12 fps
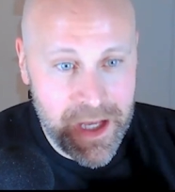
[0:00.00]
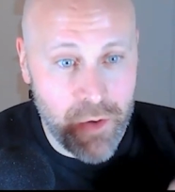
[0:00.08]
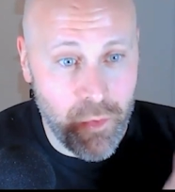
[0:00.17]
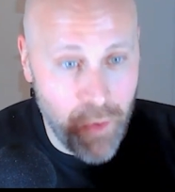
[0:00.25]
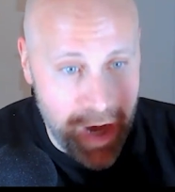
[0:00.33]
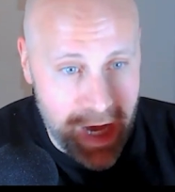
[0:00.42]

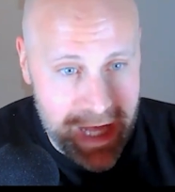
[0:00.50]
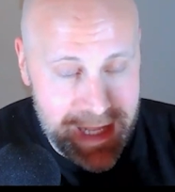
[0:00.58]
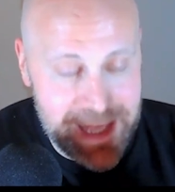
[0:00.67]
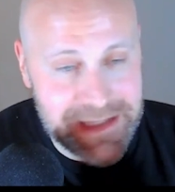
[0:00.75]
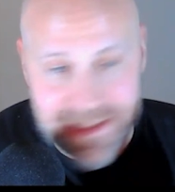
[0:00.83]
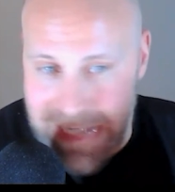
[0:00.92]
One
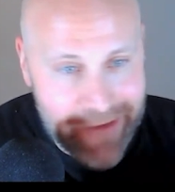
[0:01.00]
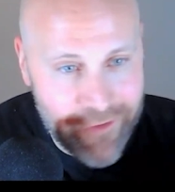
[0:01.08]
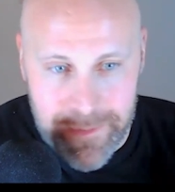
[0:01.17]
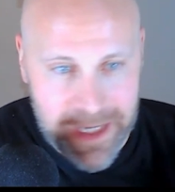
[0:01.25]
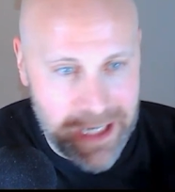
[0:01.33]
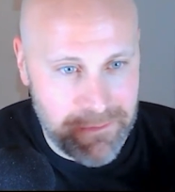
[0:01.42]
is never
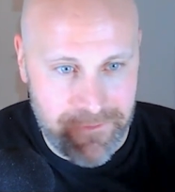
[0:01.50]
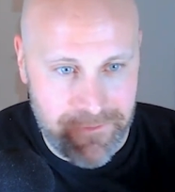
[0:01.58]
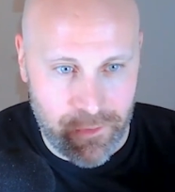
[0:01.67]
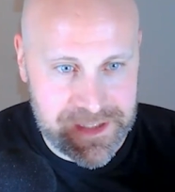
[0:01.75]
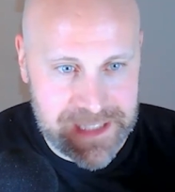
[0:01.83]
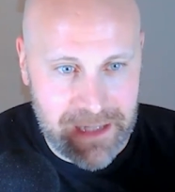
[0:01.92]
become a
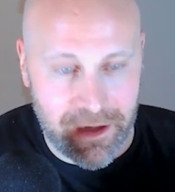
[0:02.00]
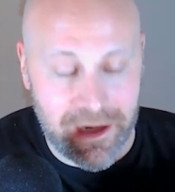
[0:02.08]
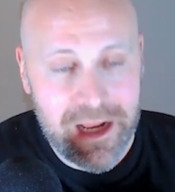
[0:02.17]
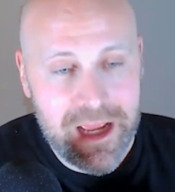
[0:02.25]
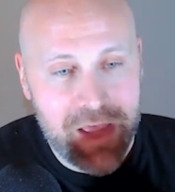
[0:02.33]
forced seller.